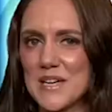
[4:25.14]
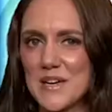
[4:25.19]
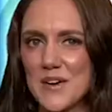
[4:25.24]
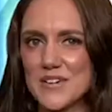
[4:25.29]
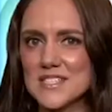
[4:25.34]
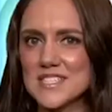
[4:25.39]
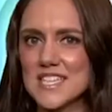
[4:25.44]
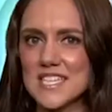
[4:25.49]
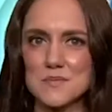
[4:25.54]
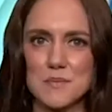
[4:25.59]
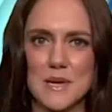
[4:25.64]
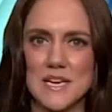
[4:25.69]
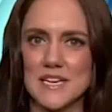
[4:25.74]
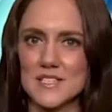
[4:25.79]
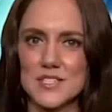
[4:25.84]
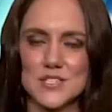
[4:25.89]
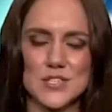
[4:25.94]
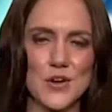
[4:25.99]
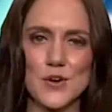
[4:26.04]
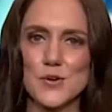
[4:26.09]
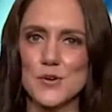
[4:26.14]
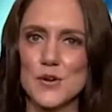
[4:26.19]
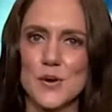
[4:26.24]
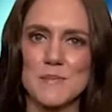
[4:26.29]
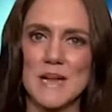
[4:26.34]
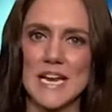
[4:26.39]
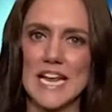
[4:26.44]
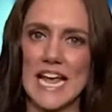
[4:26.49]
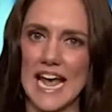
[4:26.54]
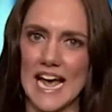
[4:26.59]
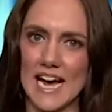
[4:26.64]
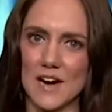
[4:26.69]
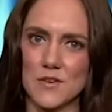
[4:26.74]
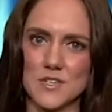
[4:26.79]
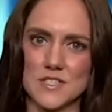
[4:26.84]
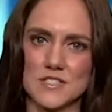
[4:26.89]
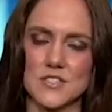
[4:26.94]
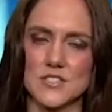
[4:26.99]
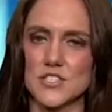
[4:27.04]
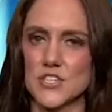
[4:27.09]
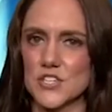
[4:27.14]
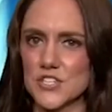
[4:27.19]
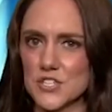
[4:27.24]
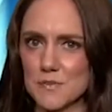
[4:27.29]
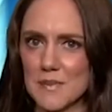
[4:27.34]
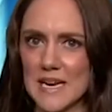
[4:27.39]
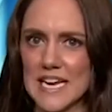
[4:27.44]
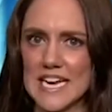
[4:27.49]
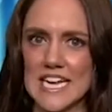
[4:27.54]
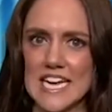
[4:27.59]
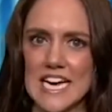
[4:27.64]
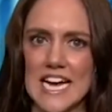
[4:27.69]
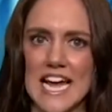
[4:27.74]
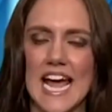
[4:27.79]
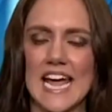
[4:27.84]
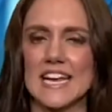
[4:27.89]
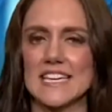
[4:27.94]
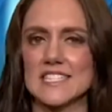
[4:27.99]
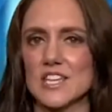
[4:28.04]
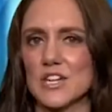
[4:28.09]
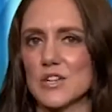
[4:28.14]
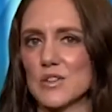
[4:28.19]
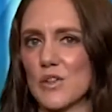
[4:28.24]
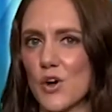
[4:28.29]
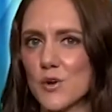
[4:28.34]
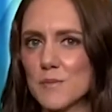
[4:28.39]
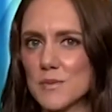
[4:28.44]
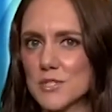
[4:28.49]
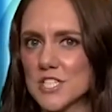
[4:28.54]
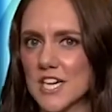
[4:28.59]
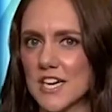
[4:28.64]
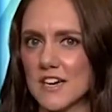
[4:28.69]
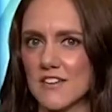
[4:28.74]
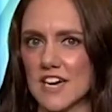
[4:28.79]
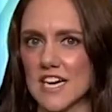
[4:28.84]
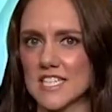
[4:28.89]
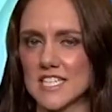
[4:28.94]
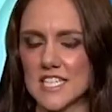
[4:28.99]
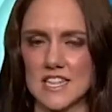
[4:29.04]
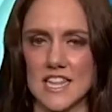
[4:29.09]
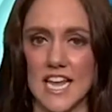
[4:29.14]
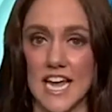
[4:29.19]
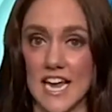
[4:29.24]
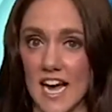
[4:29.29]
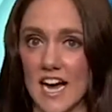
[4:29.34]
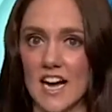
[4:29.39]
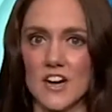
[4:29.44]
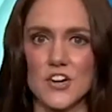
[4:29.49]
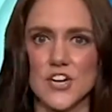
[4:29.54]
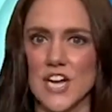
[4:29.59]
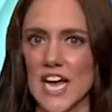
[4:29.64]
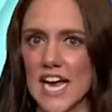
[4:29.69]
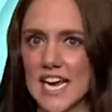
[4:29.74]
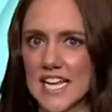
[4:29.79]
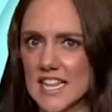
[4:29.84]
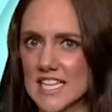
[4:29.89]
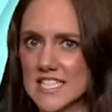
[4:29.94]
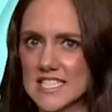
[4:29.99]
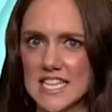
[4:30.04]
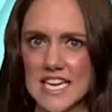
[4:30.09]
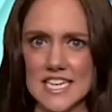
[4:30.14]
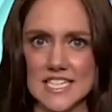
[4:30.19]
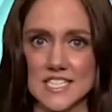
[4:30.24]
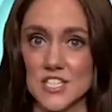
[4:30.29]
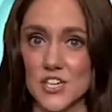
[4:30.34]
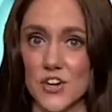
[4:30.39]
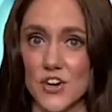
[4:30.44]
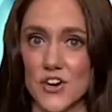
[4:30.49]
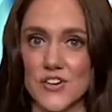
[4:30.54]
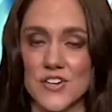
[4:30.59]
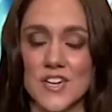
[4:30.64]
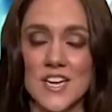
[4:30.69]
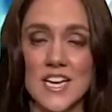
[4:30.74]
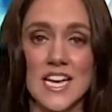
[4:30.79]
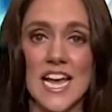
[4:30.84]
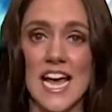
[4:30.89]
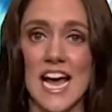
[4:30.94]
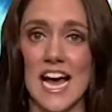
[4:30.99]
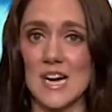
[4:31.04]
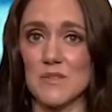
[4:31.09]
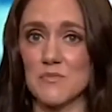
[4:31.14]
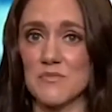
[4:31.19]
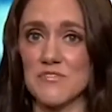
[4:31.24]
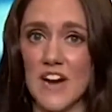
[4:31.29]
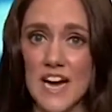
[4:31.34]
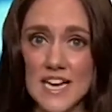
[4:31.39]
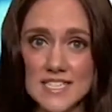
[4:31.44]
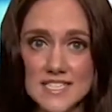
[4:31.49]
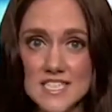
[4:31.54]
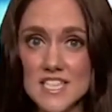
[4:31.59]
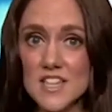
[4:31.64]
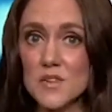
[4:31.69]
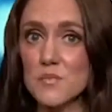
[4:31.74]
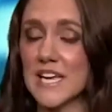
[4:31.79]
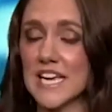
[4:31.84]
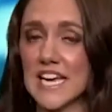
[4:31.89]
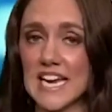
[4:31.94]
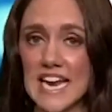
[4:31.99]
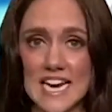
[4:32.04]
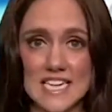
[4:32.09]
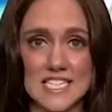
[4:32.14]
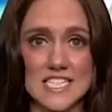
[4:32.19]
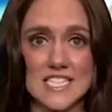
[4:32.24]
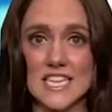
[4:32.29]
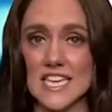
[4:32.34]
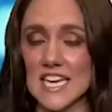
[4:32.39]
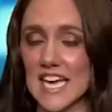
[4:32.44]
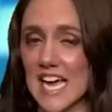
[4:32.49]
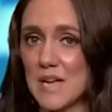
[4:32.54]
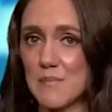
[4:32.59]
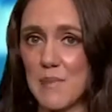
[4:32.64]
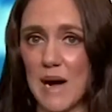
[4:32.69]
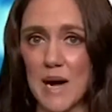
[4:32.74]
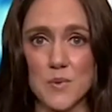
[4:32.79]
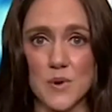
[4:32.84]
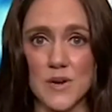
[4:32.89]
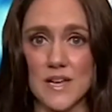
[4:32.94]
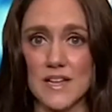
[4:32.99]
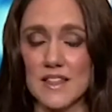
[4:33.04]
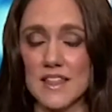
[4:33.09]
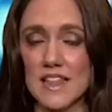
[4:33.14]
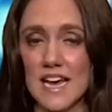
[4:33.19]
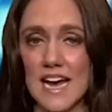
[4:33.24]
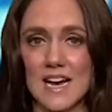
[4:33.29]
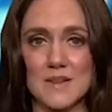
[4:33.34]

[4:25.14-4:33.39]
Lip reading: because they're spending so many hours on social media and as a global generation, they are creating this lexicon faster than we can actually keep up with.